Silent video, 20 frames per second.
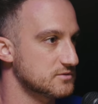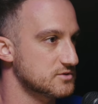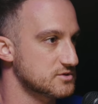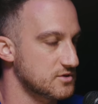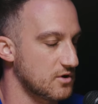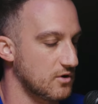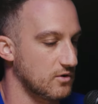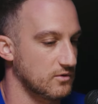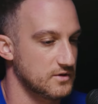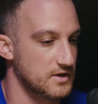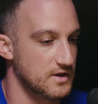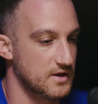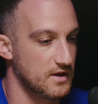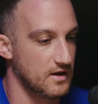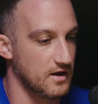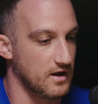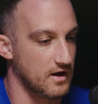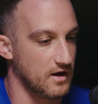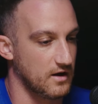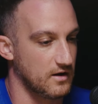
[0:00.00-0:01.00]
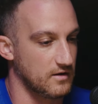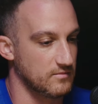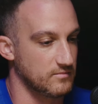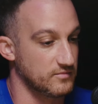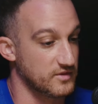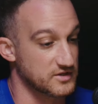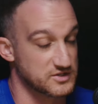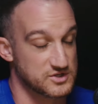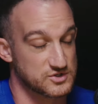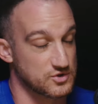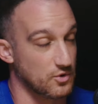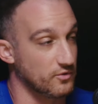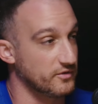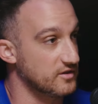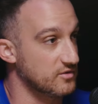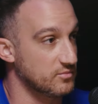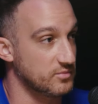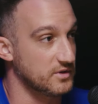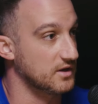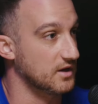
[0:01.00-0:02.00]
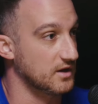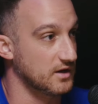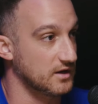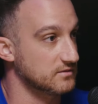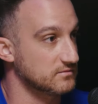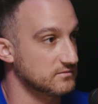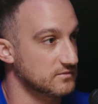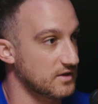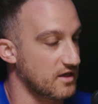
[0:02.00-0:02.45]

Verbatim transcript: So um, this is only the beginning.